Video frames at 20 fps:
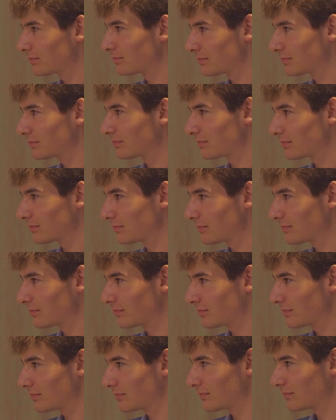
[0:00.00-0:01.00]

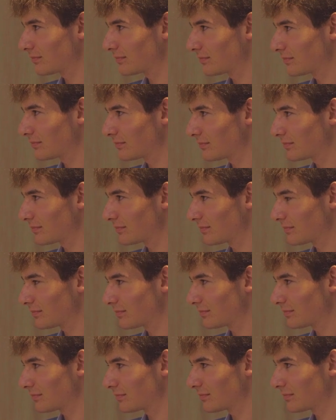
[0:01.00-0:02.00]

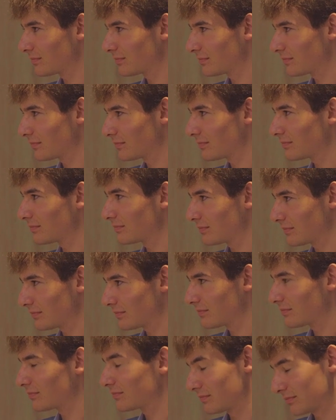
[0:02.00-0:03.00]

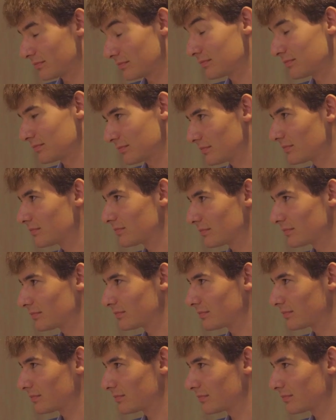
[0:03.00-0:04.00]

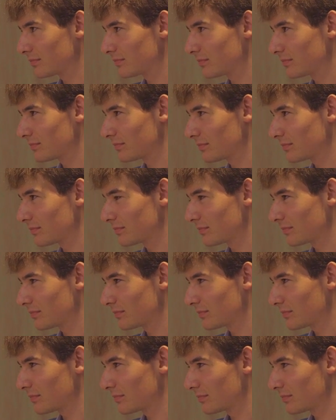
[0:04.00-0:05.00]

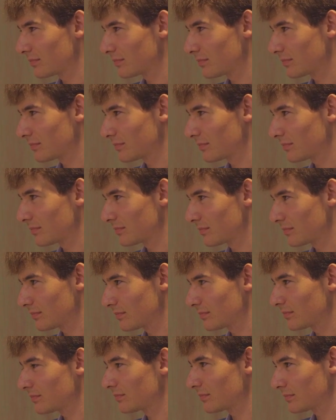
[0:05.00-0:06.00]

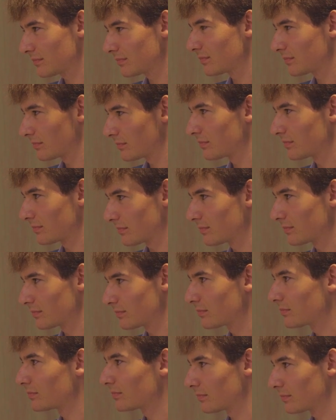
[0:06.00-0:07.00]

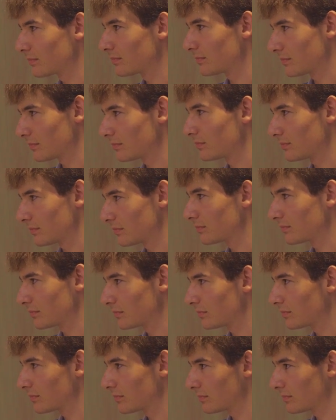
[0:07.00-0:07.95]
(silent)